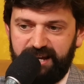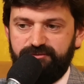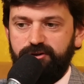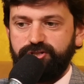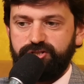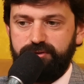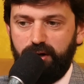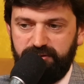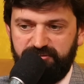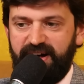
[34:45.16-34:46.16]
anniversary
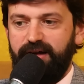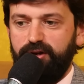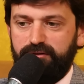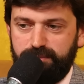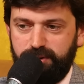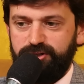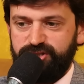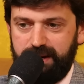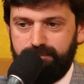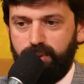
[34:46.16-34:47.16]
of the founding of the
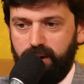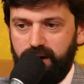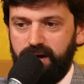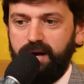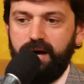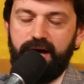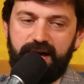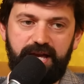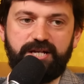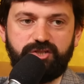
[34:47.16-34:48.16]
Persian Empire,
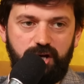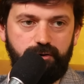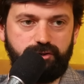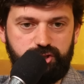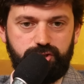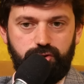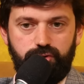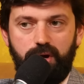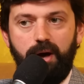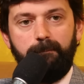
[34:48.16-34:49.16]
he is going
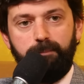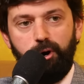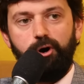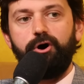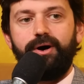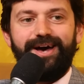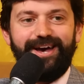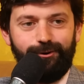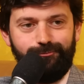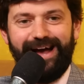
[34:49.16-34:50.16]
to put
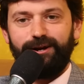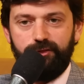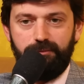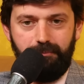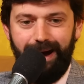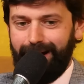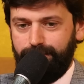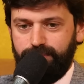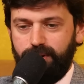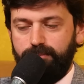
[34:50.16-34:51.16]
Iran on the
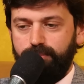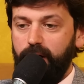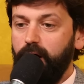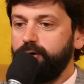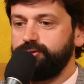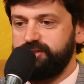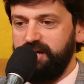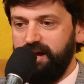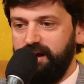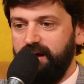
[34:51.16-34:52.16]
map by
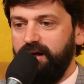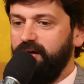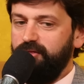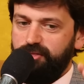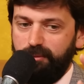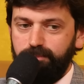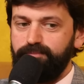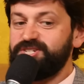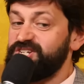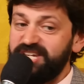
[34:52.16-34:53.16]
hosting the
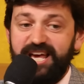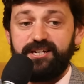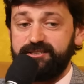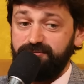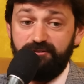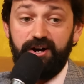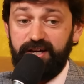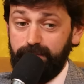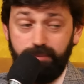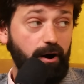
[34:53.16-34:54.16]
sickest
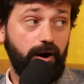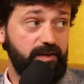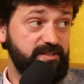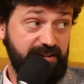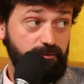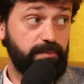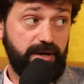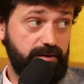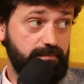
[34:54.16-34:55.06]
fucking party there's ever been.